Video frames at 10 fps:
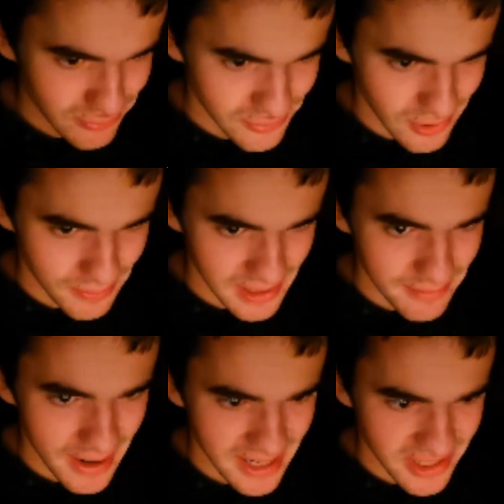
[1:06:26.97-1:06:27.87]
Properly
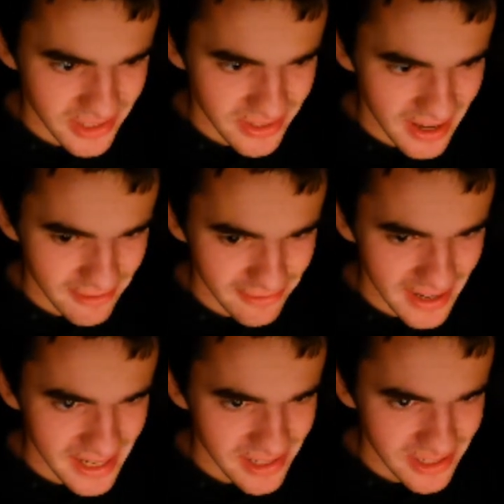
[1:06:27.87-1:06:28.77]
matches that
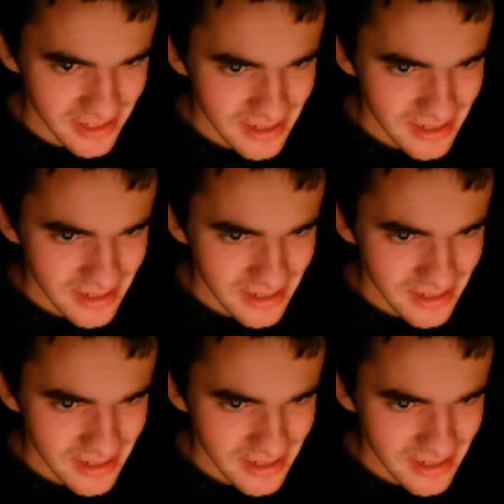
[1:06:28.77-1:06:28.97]
face.